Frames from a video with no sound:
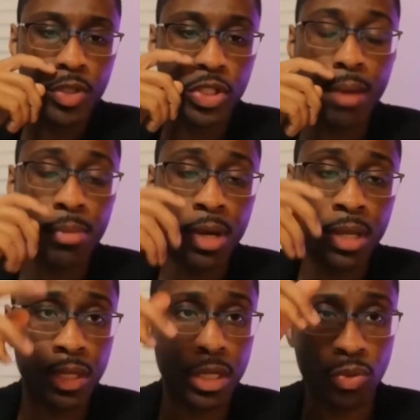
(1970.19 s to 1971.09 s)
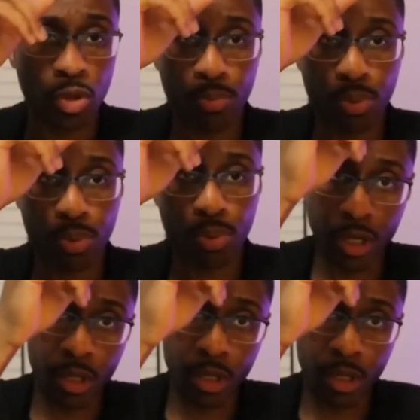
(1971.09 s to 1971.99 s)
The JOT method is where you put
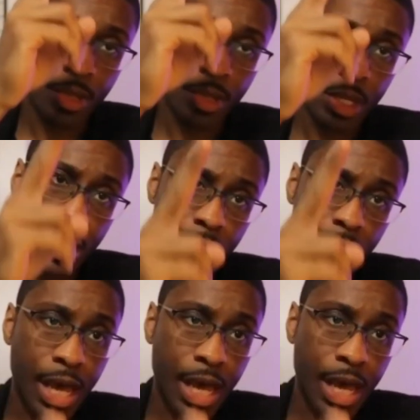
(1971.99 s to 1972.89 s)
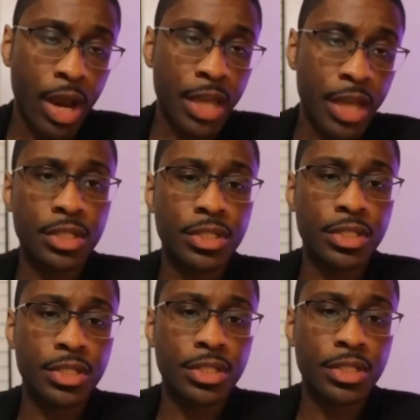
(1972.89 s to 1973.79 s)
a line right down the
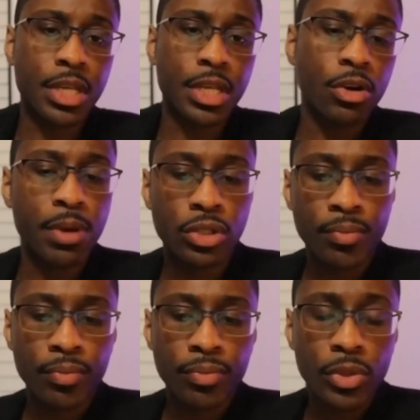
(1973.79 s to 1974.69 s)
center of the page,